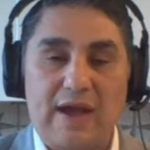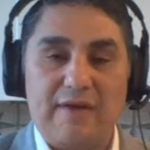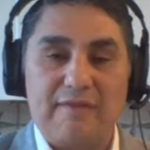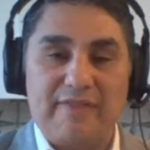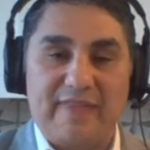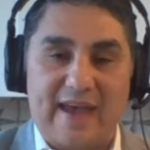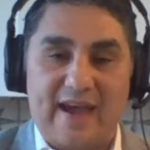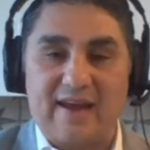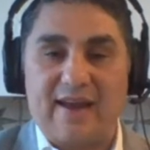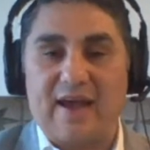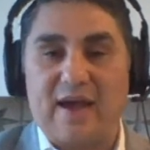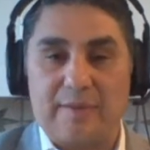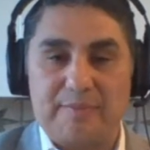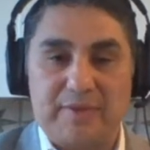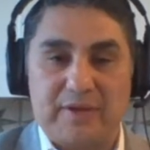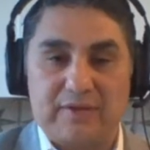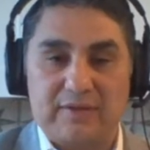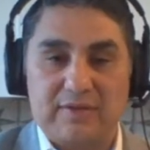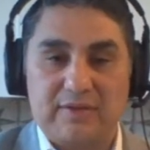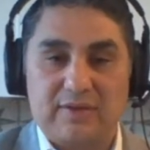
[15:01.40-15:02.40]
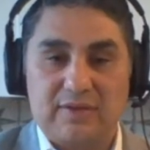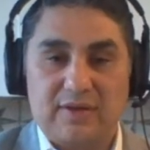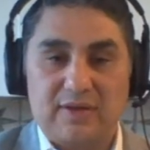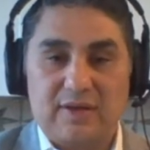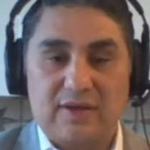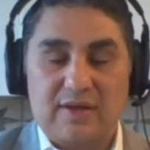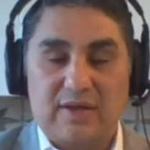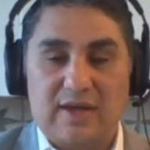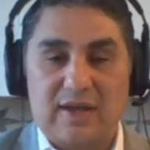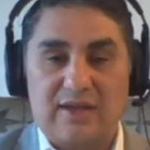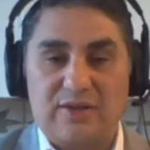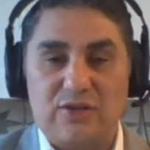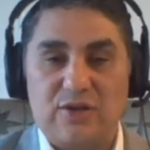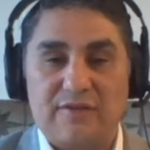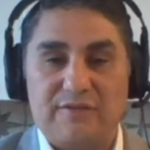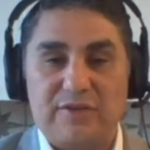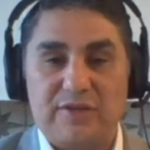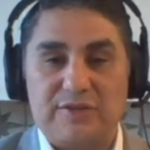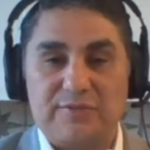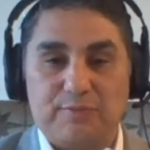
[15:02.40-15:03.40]
have that happen, and you
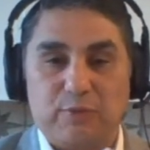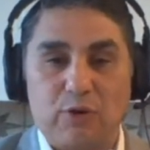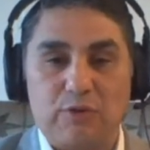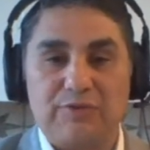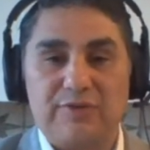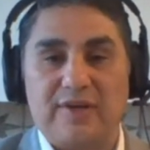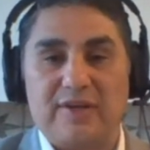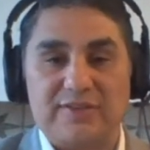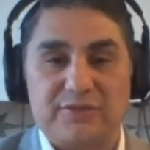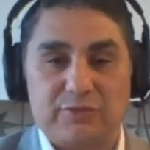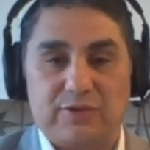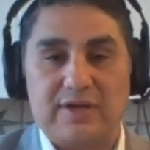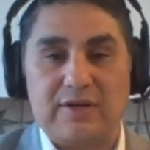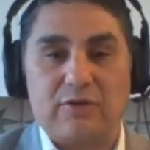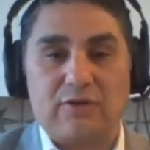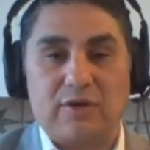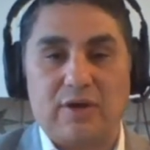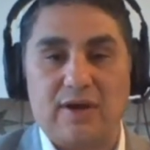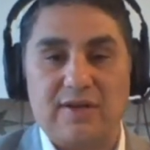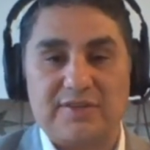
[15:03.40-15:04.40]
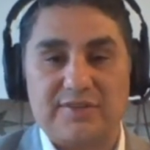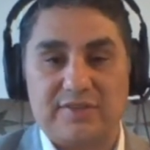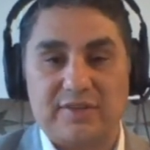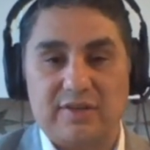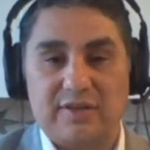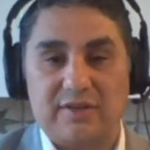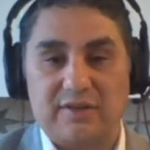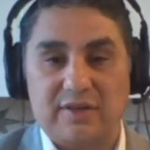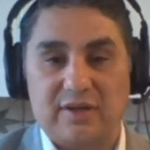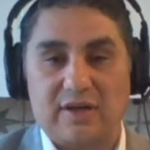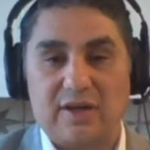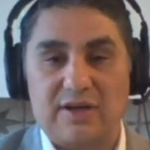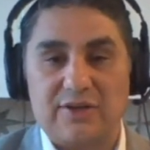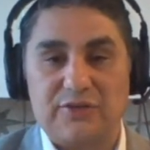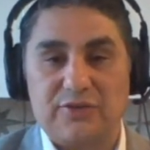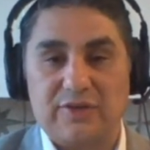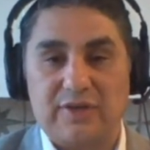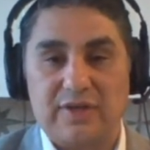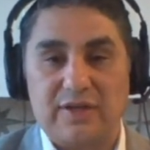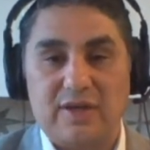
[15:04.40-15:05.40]
have these protests right across the, the
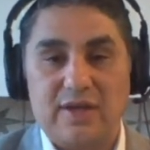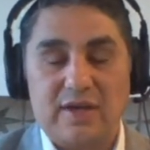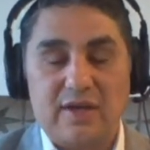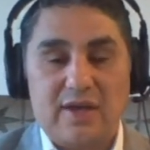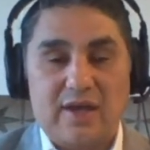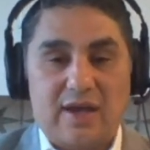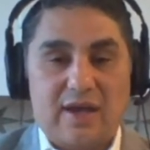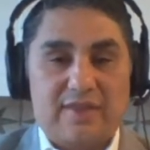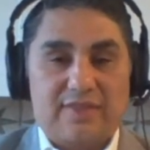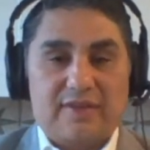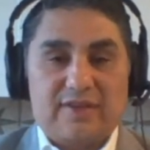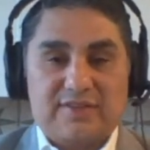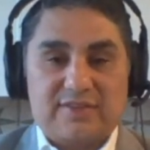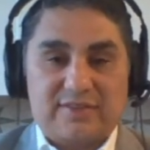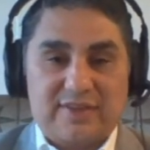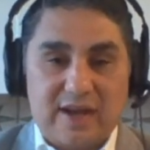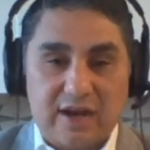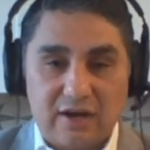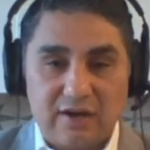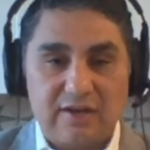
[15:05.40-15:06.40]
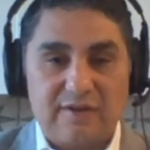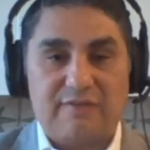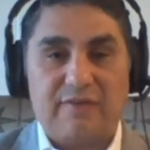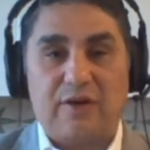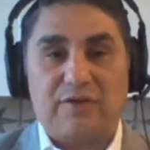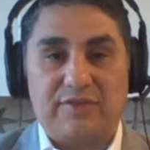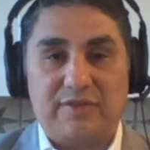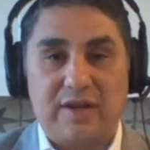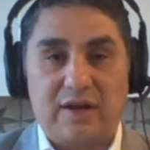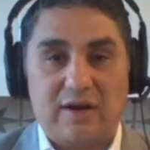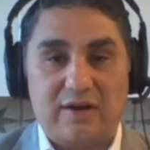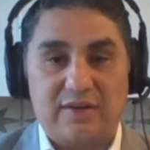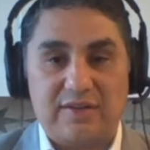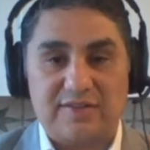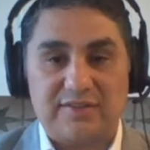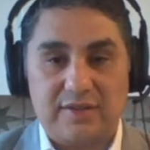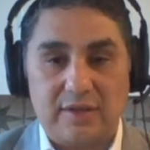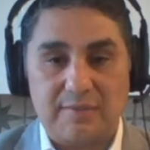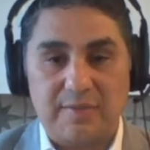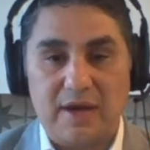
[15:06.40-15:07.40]
country. And this narrative out there
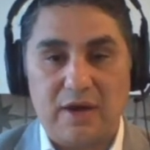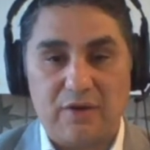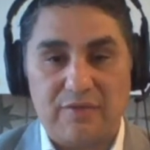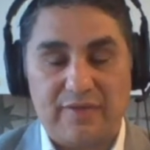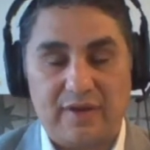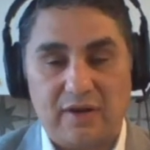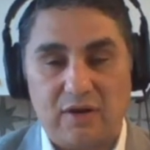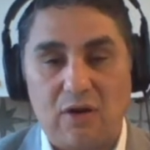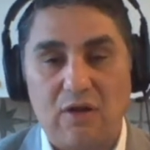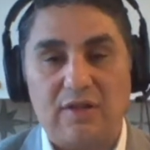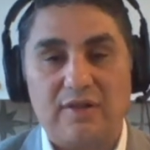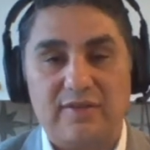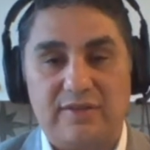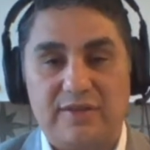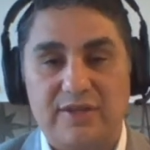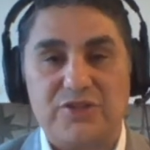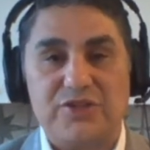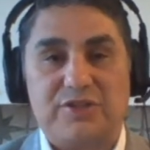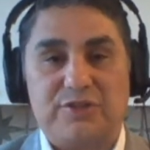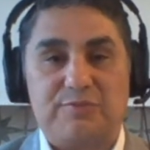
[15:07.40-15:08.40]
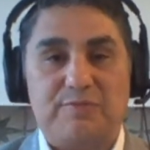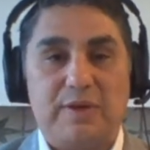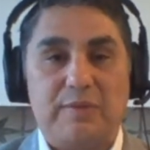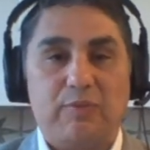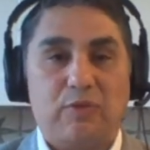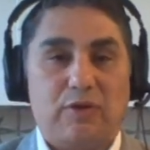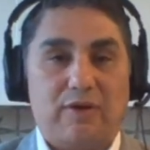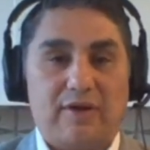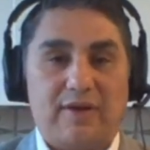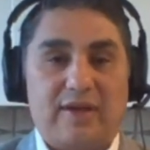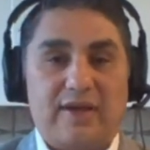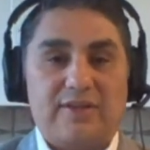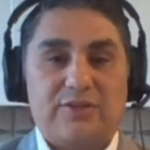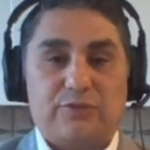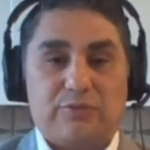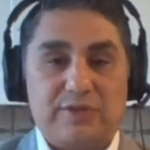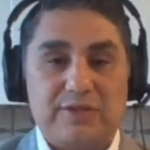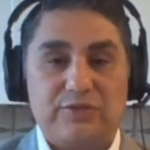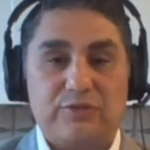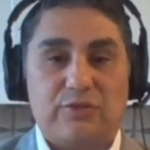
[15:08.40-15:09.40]
is somehow that all Indigenous people are
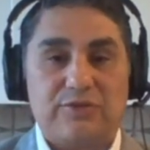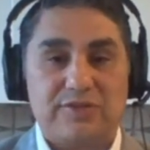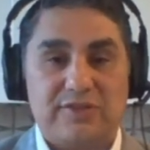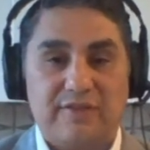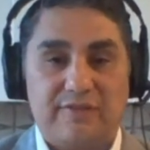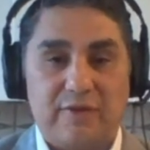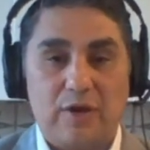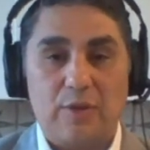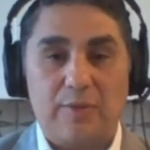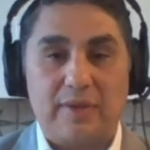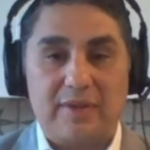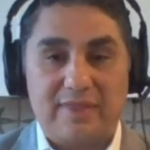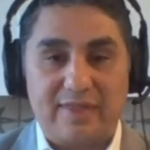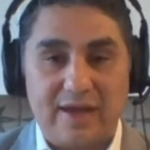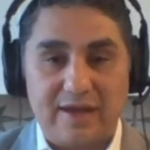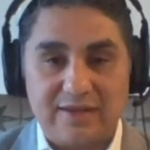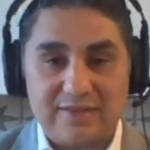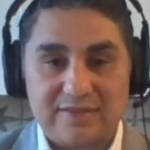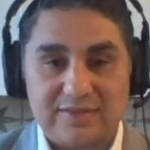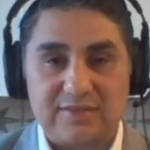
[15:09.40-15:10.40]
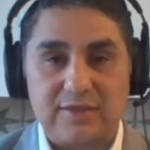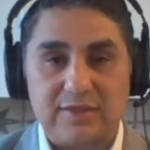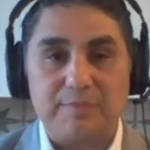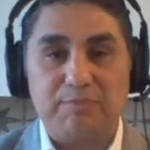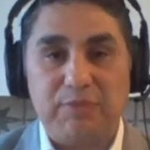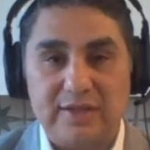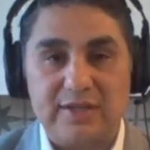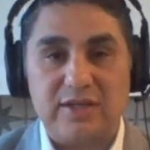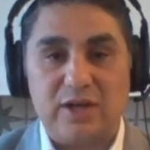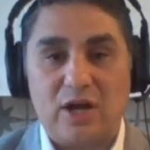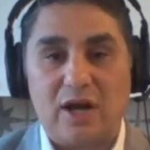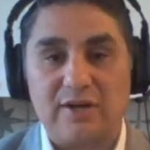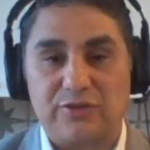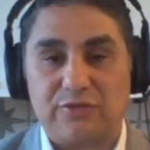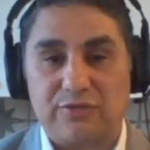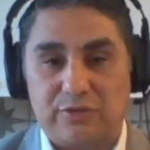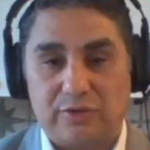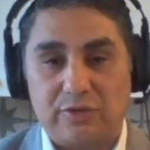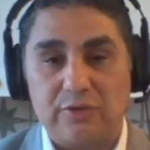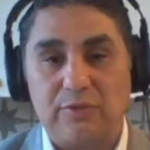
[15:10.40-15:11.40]
against resource development. That is simply not
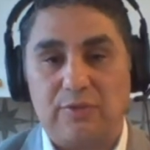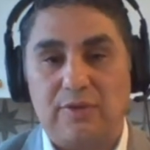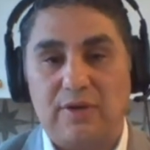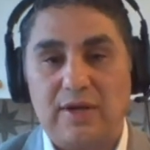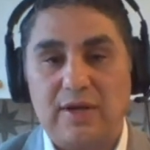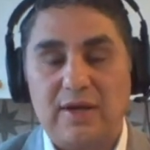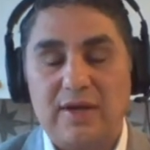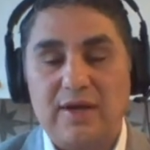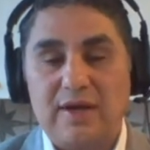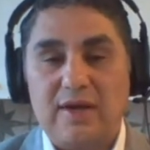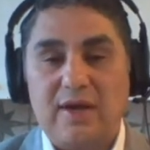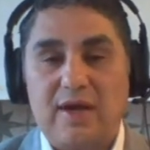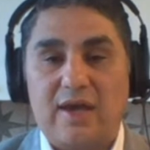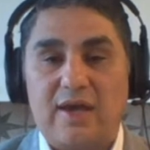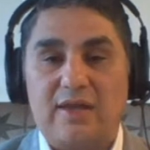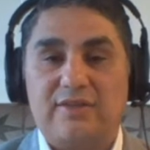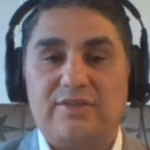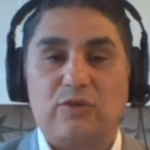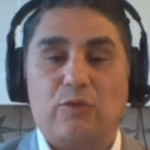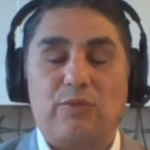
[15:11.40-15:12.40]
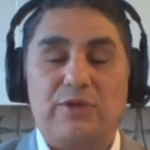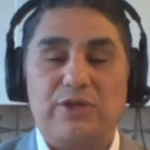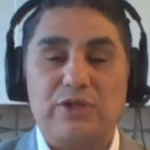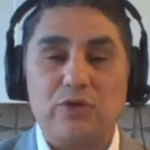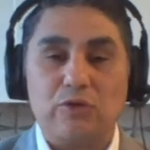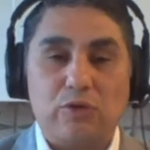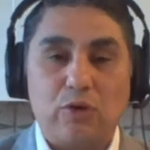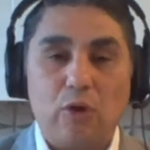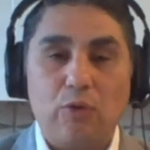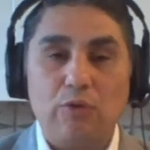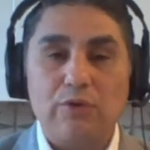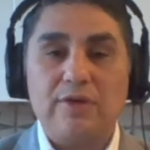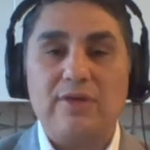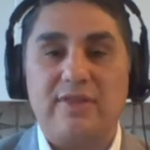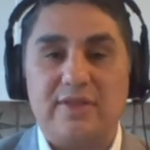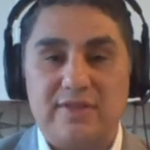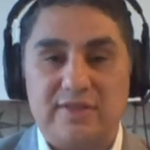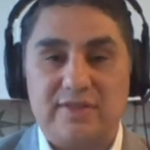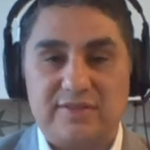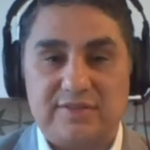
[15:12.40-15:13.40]
true. And so when you go to
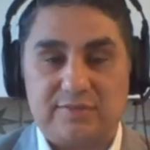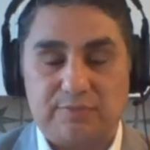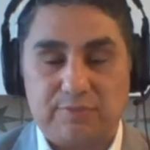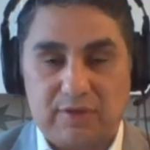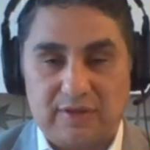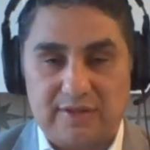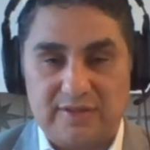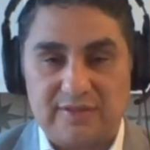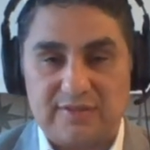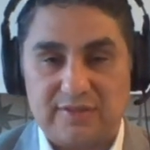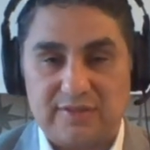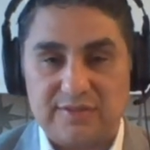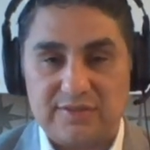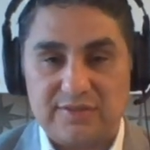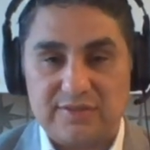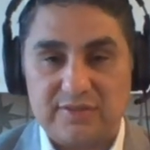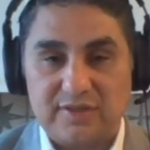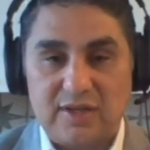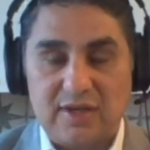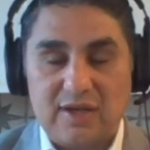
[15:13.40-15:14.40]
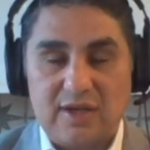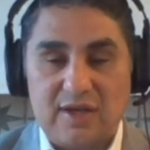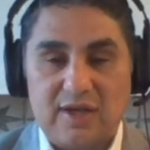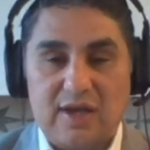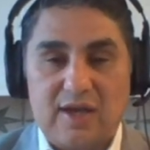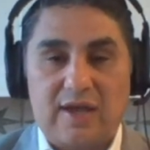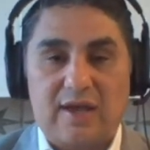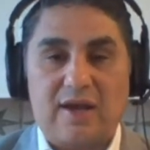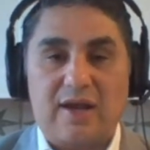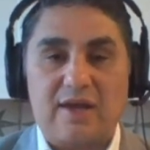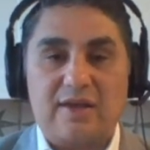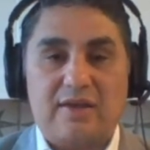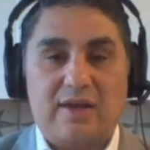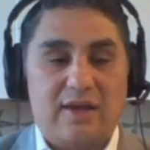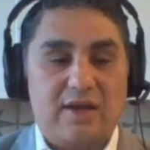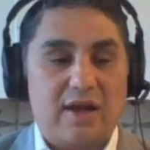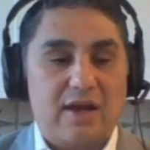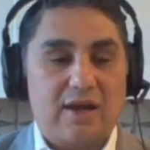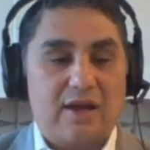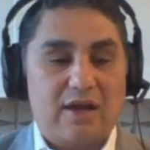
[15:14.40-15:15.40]
these places, and I
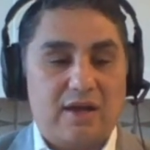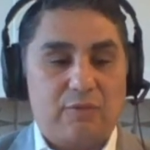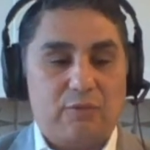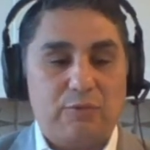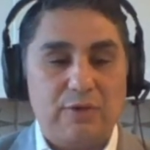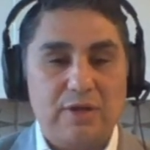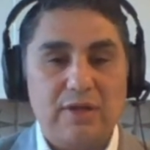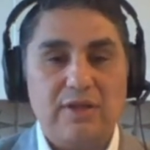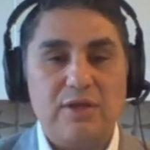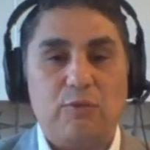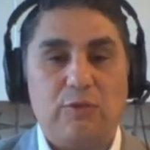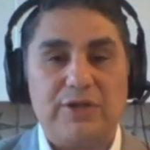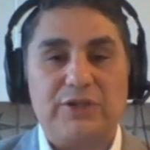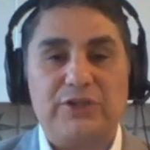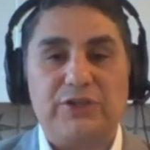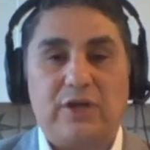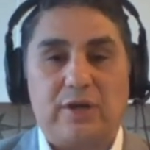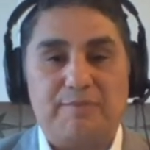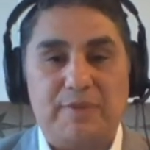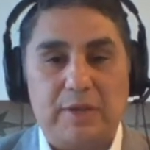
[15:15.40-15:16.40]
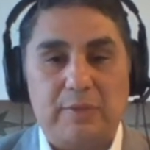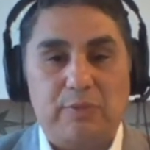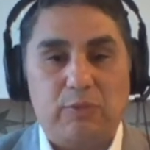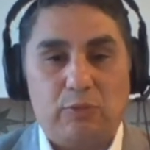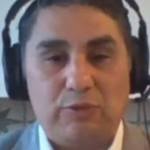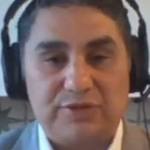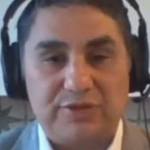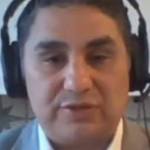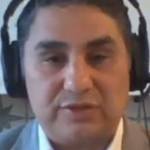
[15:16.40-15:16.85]
and I, I really wish our people would